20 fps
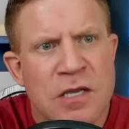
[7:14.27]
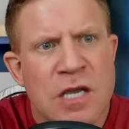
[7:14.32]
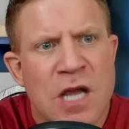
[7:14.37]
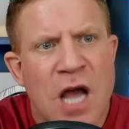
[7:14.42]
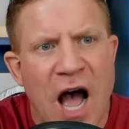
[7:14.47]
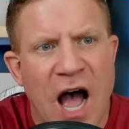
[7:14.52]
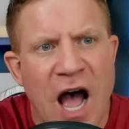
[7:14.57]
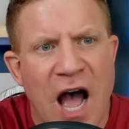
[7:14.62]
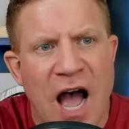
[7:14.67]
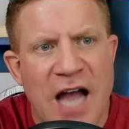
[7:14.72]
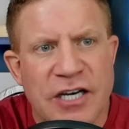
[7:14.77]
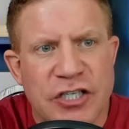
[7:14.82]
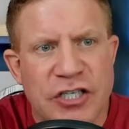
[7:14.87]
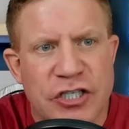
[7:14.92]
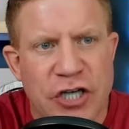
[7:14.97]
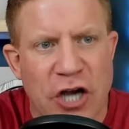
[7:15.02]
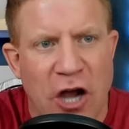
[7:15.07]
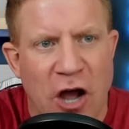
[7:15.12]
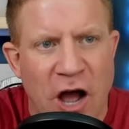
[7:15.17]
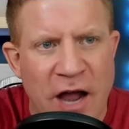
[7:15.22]
Uh,
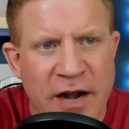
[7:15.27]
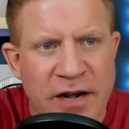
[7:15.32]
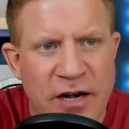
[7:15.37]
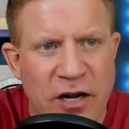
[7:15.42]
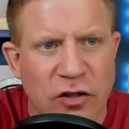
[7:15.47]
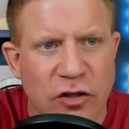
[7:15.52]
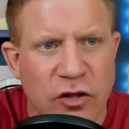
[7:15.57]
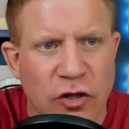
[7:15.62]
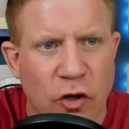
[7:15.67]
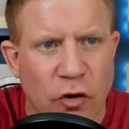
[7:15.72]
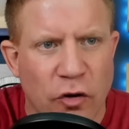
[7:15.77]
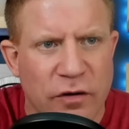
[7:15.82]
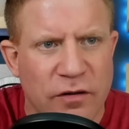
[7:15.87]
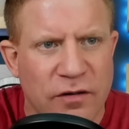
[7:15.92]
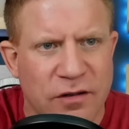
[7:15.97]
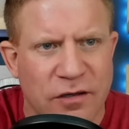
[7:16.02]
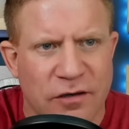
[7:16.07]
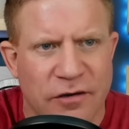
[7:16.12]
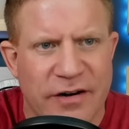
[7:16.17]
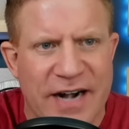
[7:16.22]
John
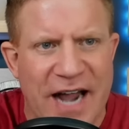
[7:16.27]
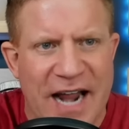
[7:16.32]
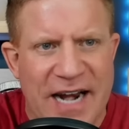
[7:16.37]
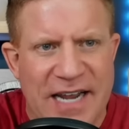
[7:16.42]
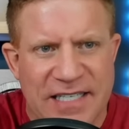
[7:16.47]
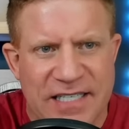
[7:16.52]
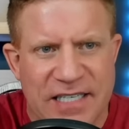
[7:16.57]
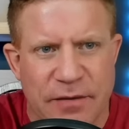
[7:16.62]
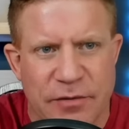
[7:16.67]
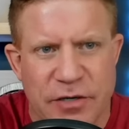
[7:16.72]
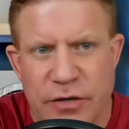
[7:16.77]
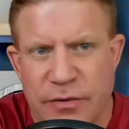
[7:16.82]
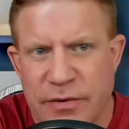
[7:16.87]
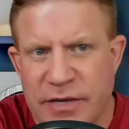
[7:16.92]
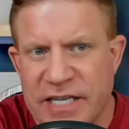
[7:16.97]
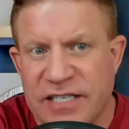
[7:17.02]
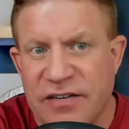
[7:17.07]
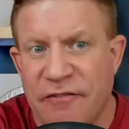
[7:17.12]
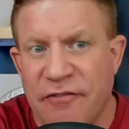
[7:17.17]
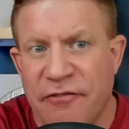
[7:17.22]
Laurinaitis,
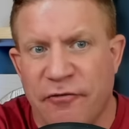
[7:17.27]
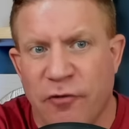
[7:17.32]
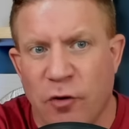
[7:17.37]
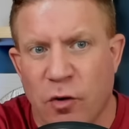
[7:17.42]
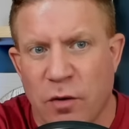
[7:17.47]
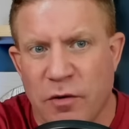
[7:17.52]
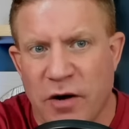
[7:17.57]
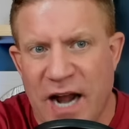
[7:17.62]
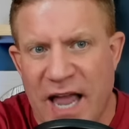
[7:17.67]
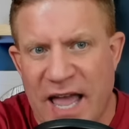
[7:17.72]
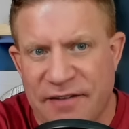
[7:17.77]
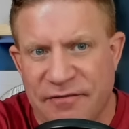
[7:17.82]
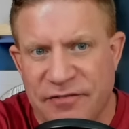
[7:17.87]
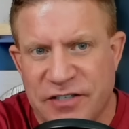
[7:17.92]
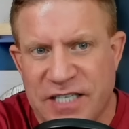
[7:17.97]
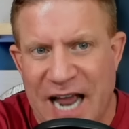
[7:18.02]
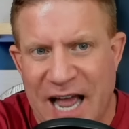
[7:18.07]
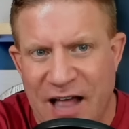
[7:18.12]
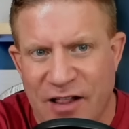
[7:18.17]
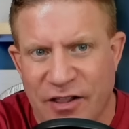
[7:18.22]
WWE's former head of
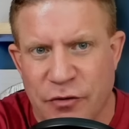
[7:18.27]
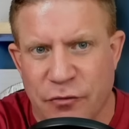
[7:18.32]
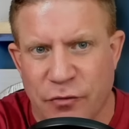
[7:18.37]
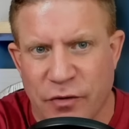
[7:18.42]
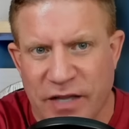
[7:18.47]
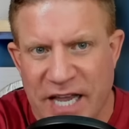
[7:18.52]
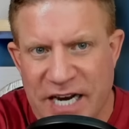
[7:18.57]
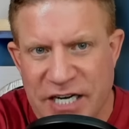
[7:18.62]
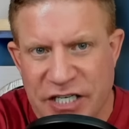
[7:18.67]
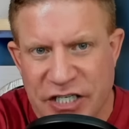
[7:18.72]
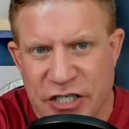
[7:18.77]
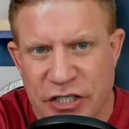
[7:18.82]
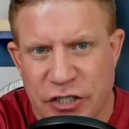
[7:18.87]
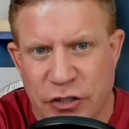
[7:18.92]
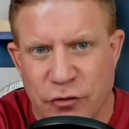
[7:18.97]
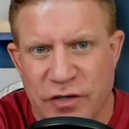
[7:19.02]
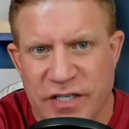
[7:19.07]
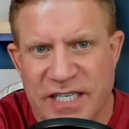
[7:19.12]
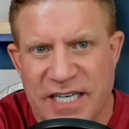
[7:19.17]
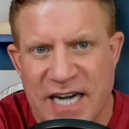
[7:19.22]
talent relations,
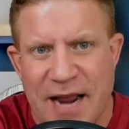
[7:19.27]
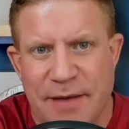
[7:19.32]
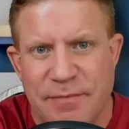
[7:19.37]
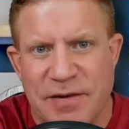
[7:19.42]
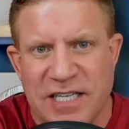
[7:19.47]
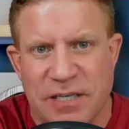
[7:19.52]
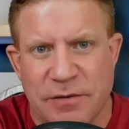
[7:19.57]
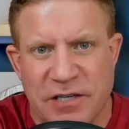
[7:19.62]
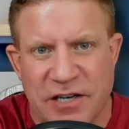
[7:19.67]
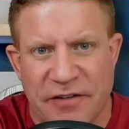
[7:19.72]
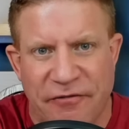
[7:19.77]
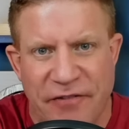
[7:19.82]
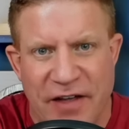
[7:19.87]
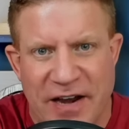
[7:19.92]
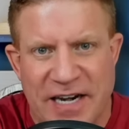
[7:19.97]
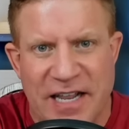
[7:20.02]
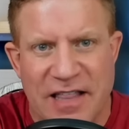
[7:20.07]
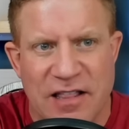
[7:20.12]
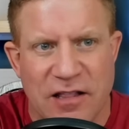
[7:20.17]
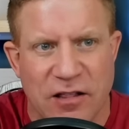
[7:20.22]
who is named as a
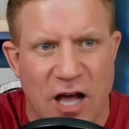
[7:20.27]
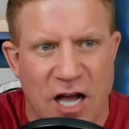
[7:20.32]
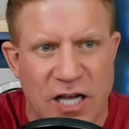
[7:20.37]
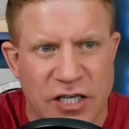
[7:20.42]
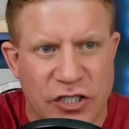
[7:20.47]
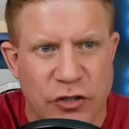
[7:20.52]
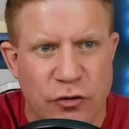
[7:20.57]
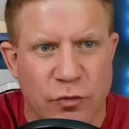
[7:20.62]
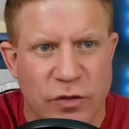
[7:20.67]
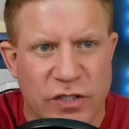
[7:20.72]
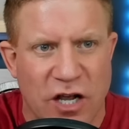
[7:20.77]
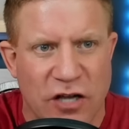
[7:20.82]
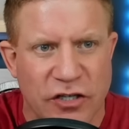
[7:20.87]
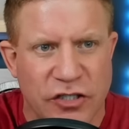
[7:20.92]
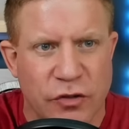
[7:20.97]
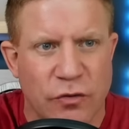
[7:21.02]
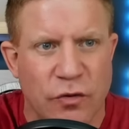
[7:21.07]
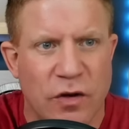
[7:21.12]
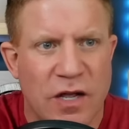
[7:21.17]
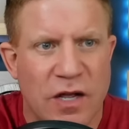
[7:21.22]
defendant in the lawsuit, was
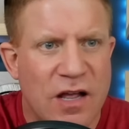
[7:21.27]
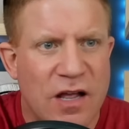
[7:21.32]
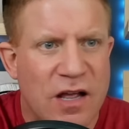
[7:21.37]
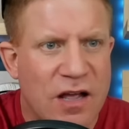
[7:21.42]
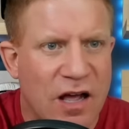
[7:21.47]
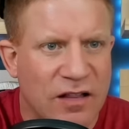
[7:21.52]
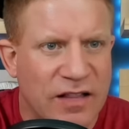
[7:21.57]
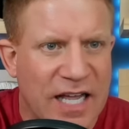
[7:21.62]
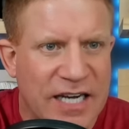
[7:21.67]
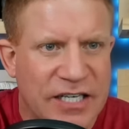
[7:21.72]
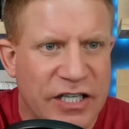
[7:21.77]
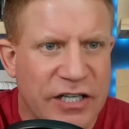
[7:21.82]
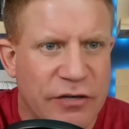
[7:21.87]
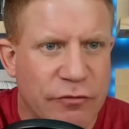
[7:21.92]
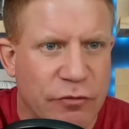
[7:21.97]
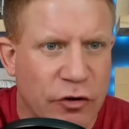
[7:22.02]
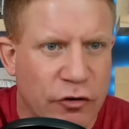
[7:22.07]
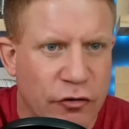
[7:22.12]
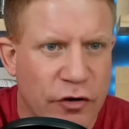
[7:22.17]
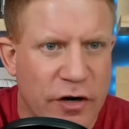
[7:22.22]
also allegedly
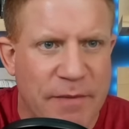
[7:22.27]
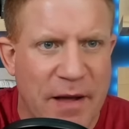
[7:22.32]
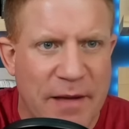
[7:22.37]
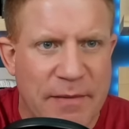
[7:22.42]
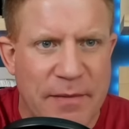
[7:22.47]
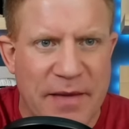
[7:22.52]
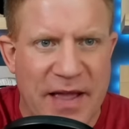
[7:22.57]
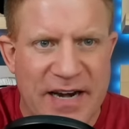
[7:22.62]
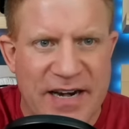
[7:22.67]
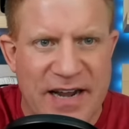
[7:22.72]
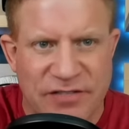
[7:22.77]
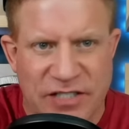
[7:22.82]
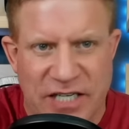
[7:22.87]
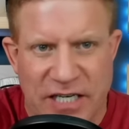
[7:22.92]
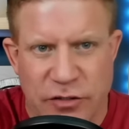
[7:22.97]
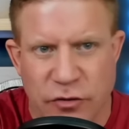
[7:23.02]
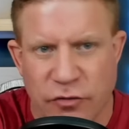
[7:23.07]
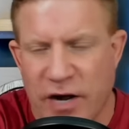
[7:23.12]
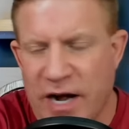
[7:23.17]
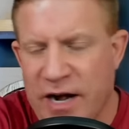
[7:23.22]
recruited by McMahon to have
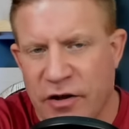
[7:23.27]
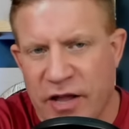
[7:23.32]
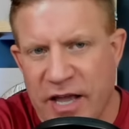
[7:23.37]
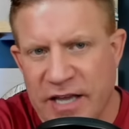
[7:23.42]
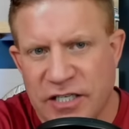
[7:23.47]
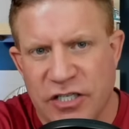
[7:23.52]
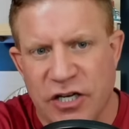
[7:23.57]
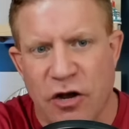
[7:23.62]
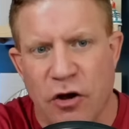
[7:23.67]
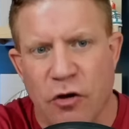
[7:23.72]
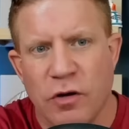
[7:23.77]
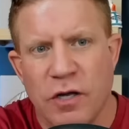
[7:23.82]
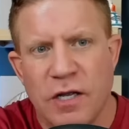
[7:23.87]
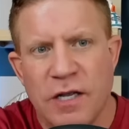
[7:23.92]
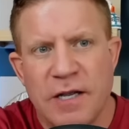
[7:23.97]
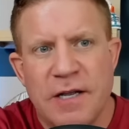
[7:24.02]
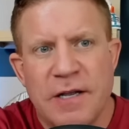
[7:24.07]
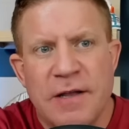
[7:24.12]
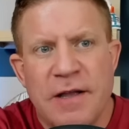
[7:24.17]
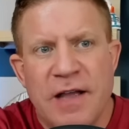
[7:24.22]
sex with Grant. Okay, so
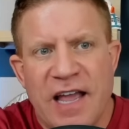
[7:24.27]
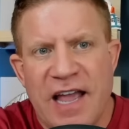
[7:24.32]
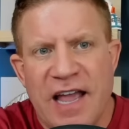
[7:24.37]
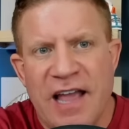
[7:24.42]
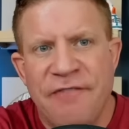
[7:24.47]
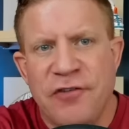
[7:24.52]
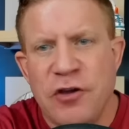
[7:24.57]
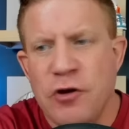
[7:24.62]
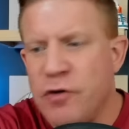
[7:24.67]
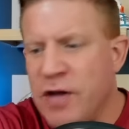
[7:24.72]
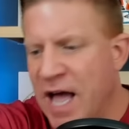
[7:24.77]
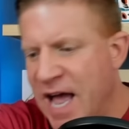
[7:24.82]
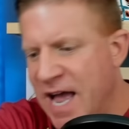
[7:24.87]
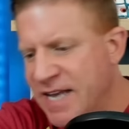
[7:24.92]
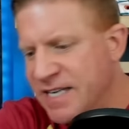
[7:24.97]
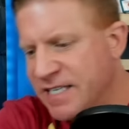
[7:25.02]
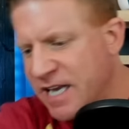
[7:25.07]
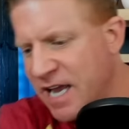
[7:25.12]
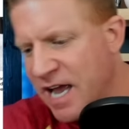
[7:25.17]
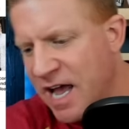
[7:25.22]
if you
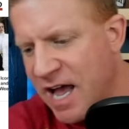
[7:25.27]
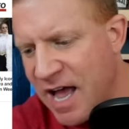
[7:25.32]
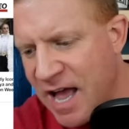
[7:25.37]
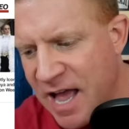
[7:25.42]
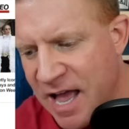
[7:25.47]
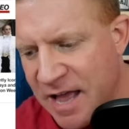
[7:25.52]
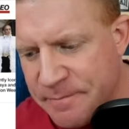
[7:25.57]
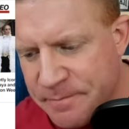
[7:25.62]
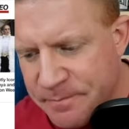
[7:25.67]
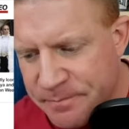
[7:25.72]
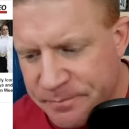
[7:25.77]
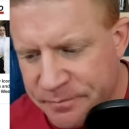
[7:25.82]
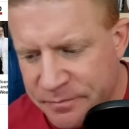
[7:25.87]
guys, um,